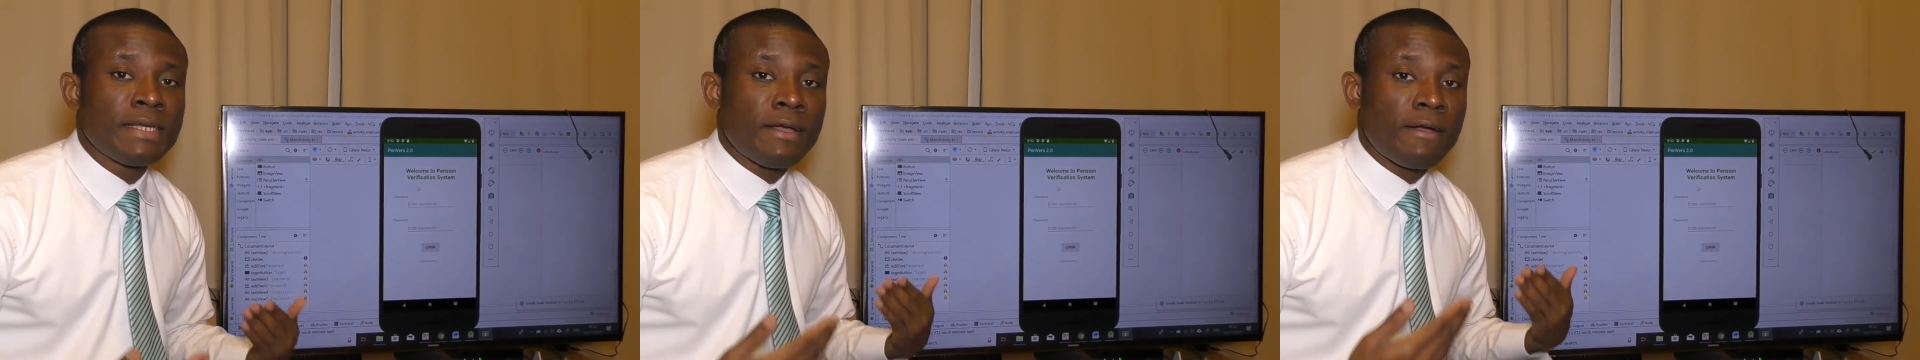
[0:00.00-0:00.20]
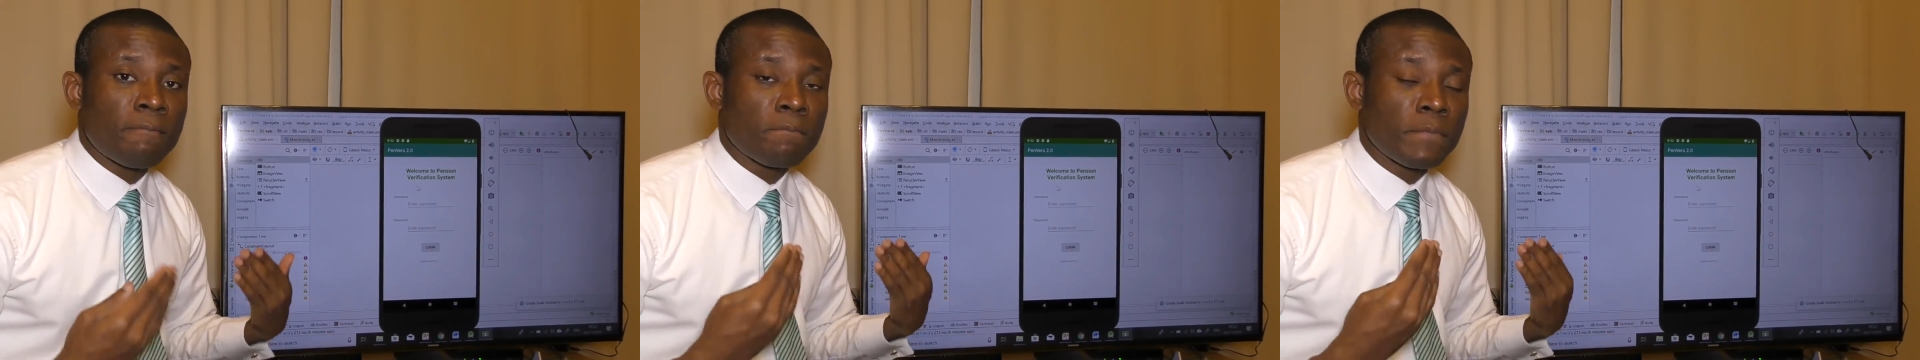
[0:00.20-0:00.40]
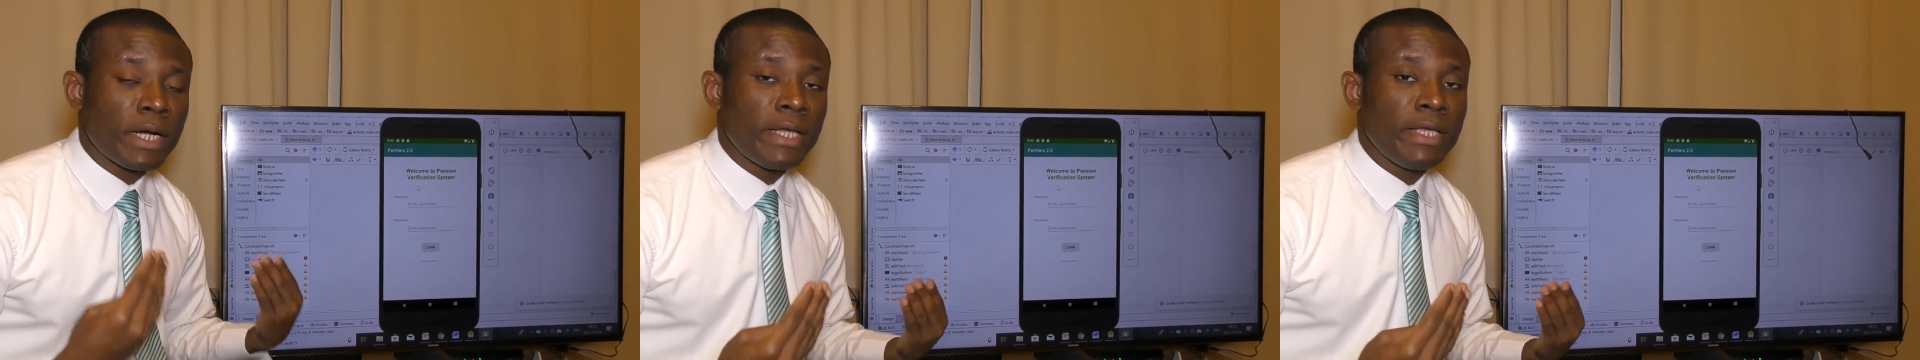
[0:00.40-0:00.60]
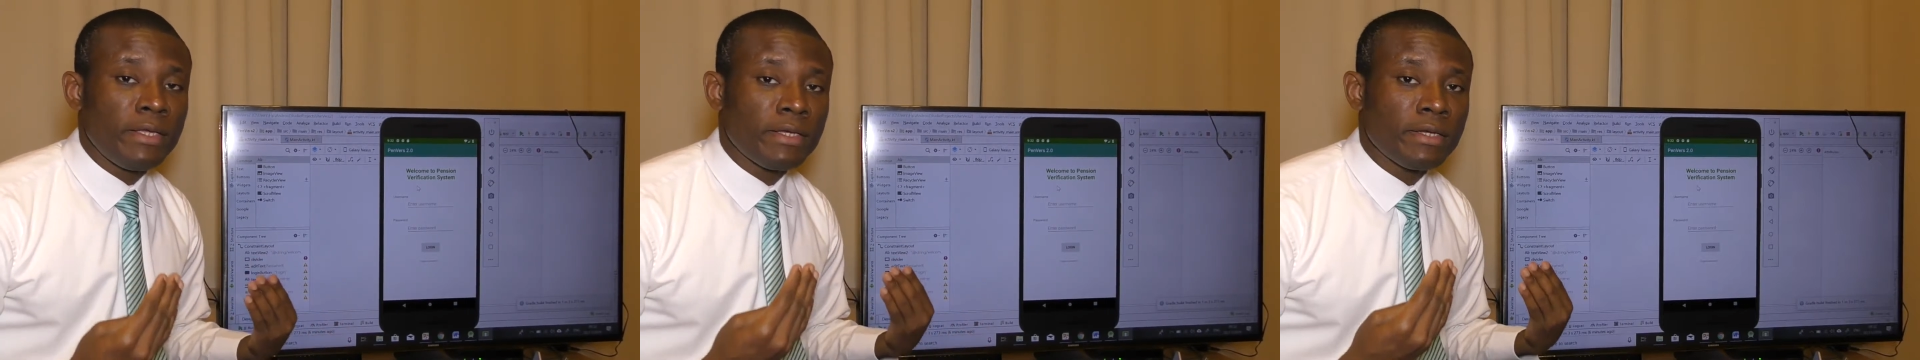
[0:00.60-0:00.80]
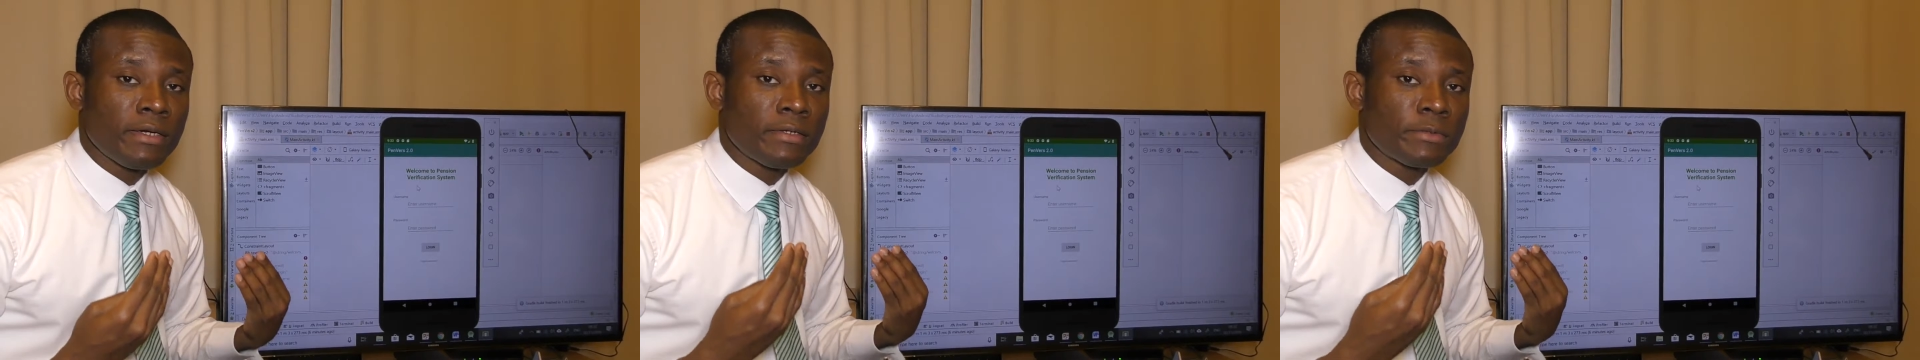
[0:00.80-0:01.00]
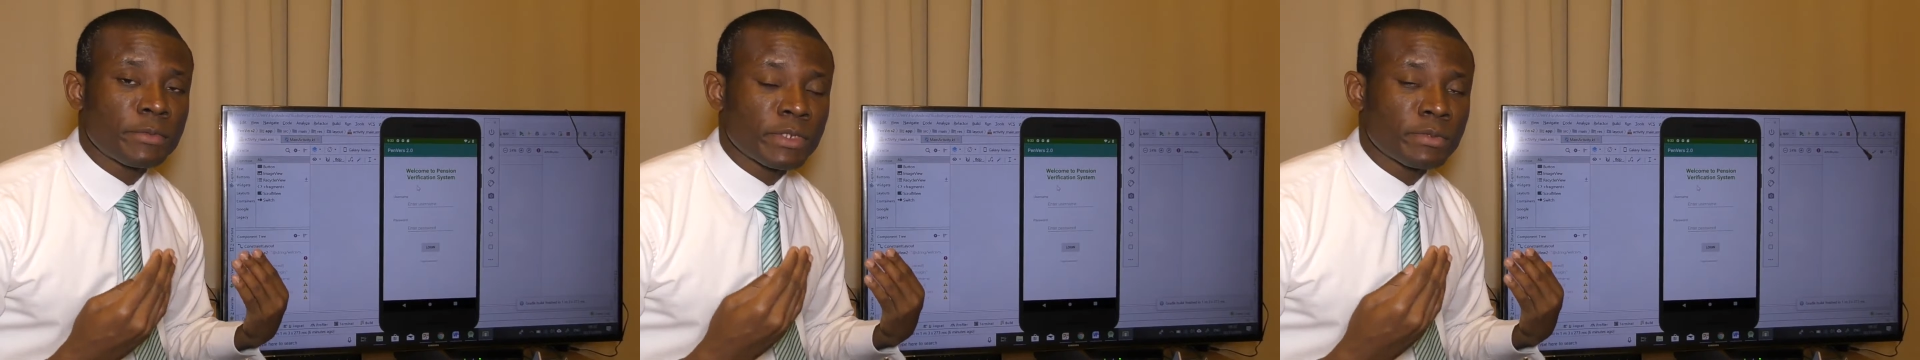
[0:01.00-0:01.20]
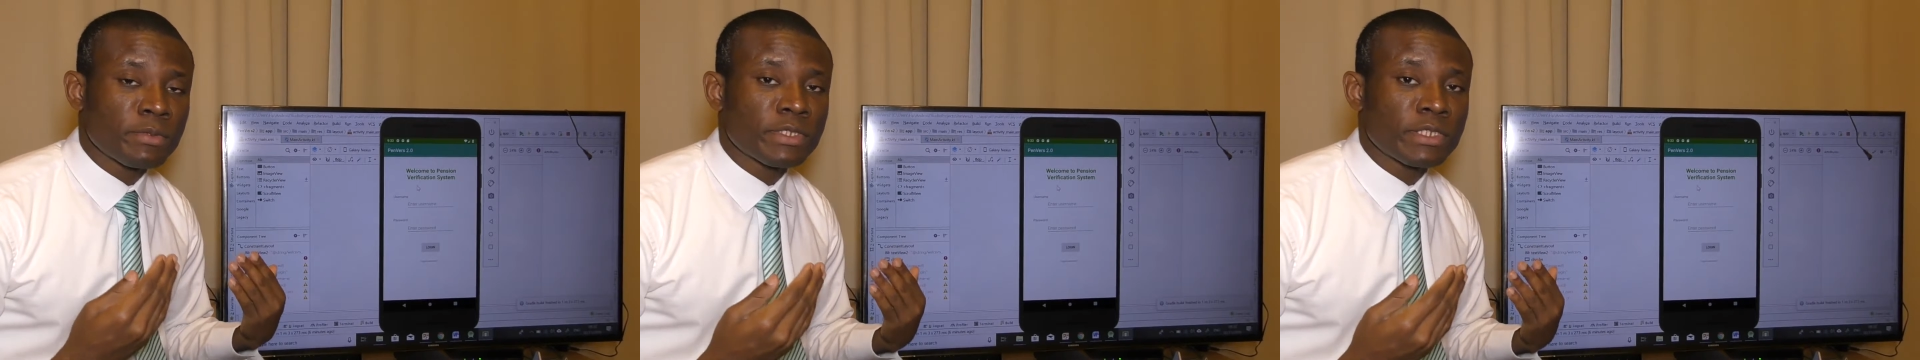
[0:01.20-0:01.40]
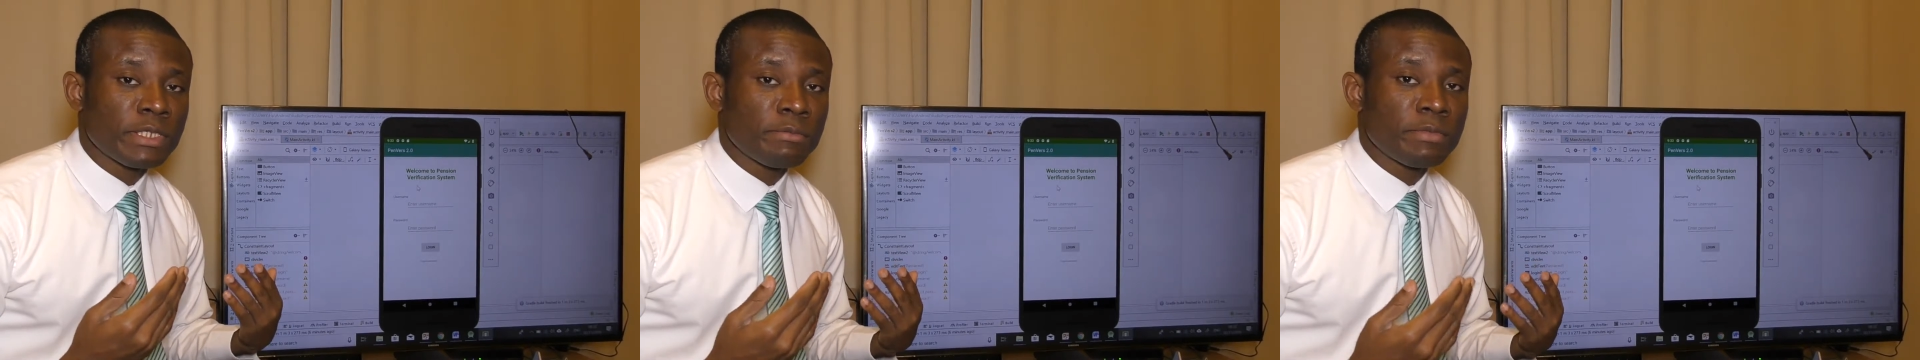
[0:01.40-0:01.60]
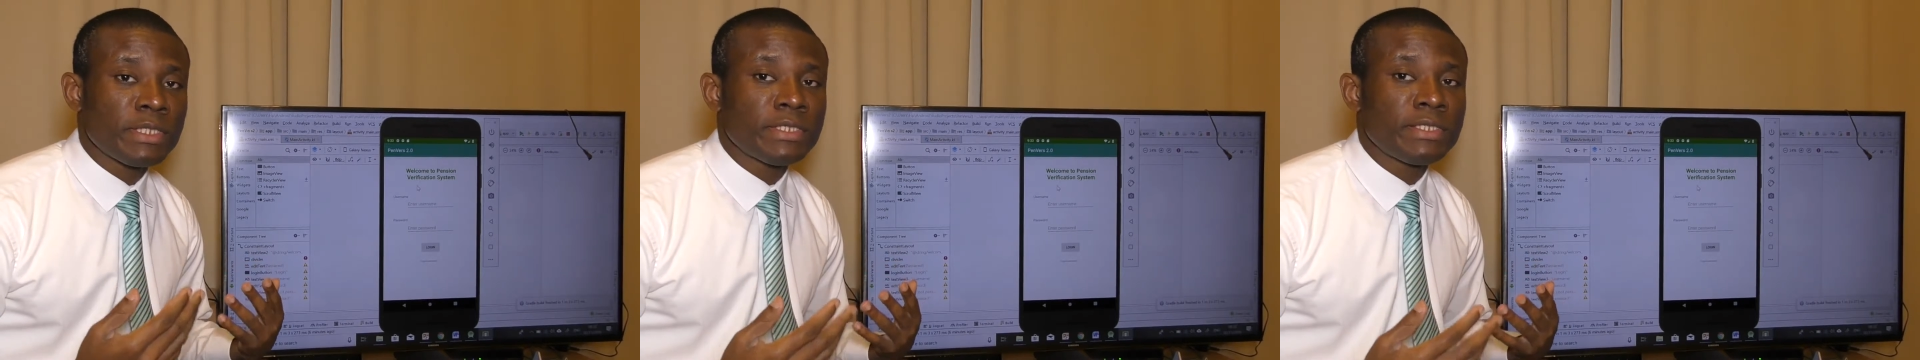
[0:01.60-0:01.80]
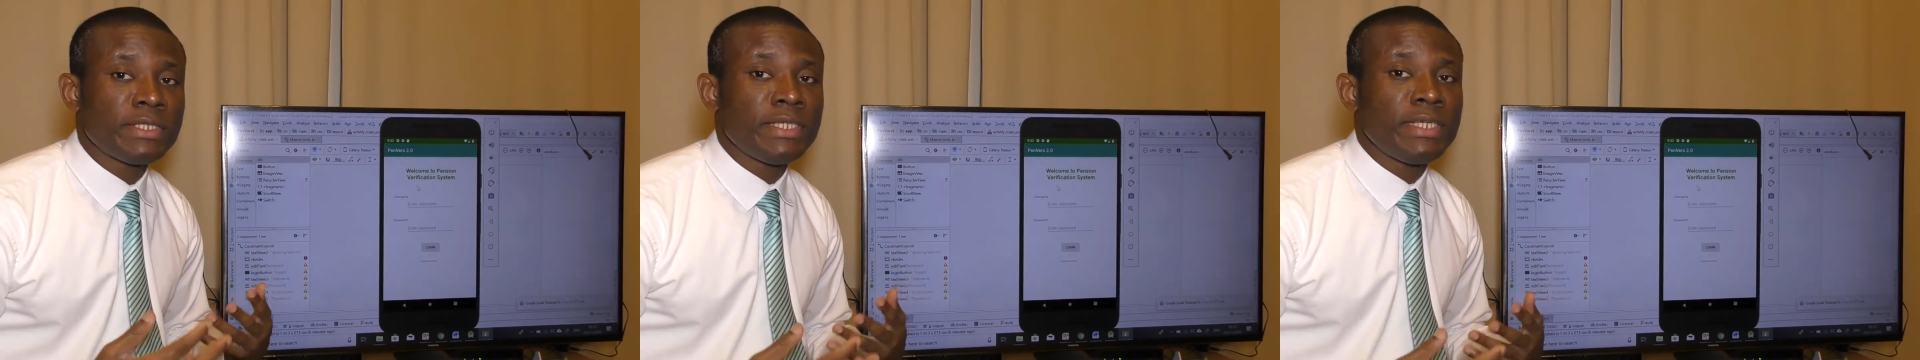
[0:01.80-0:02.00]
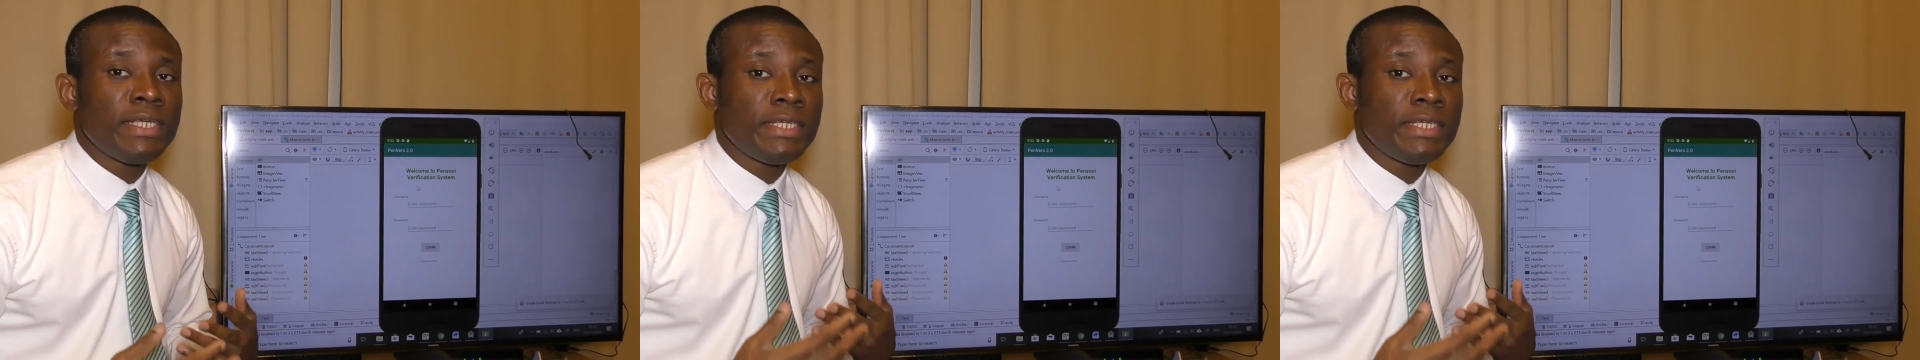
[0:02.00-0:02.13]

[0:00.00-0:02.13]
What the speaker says: And my responsibility